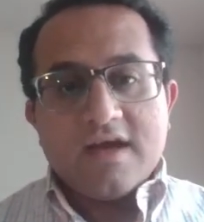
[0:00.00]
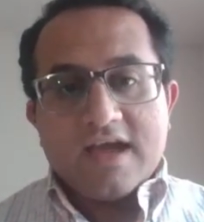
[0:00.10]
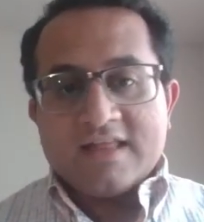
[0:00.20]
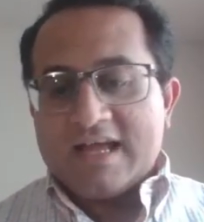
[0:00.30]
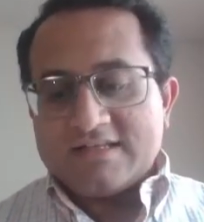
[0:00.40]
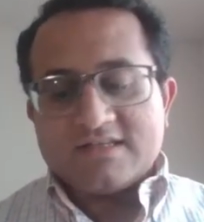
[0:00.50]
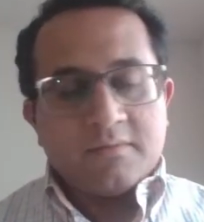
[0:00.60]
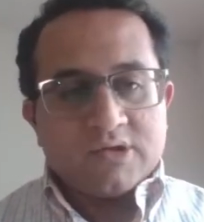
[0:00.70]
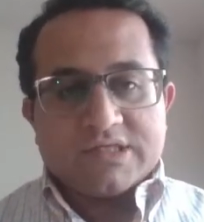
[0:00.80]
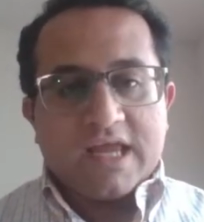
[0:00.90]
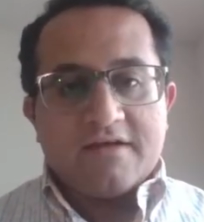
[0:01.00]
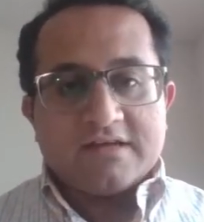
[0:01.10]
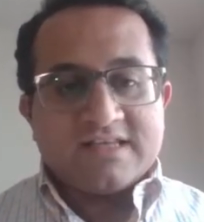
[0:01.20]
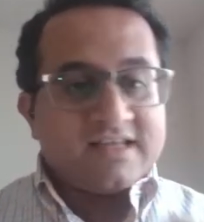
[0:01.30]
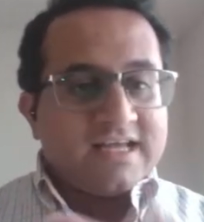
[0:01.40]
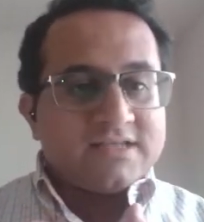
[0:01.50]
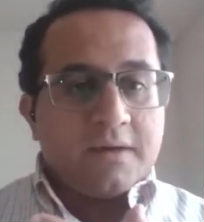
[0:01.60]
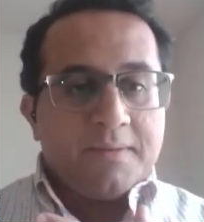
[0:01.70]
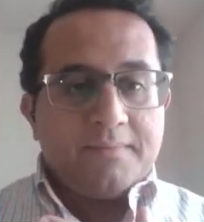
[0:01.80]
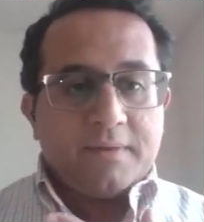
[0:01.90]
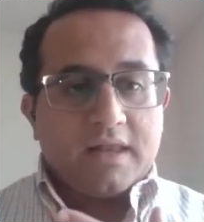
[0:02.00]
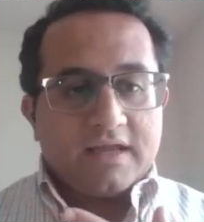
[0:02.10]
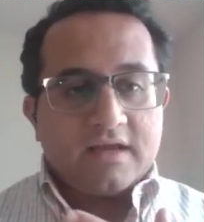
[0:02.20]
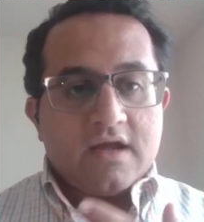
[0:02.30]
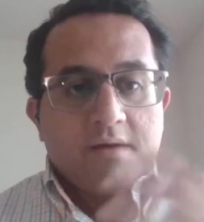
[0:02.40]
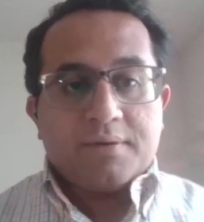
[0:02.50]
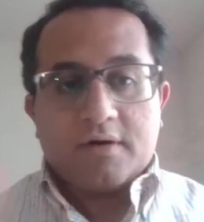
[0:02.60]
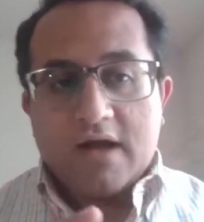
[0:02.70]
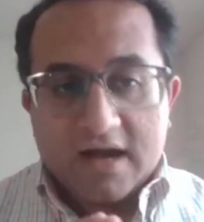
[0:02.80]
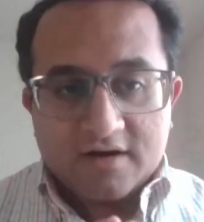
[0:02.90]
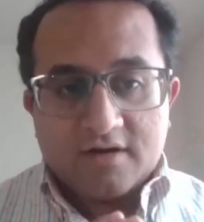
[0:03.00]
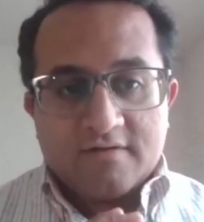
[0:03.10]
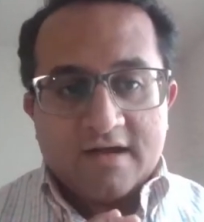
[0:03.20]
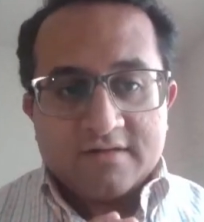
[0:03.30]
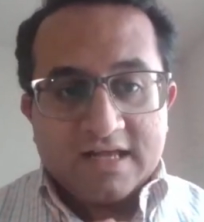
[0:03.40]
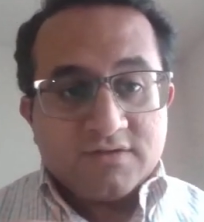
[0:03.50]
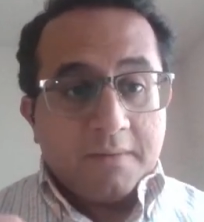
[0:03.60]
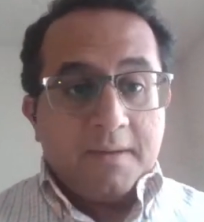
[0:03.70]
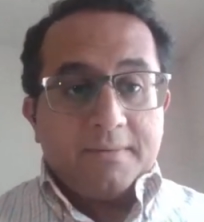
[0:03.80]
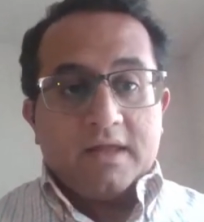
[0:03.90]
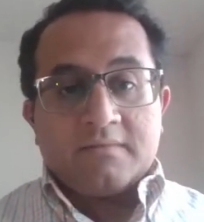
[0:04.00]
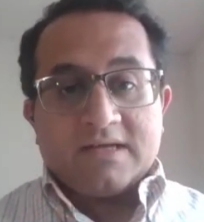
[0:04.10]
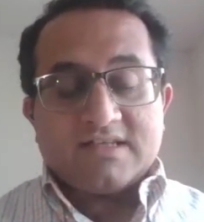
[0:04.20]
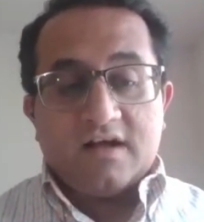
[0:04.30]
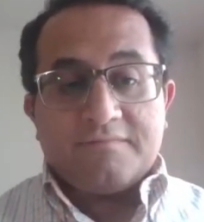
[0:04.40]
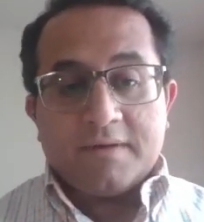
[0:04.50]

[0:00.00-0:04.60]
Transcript: And that's the most scariest thing. And that's why people like Parag are around. That's why people like myself.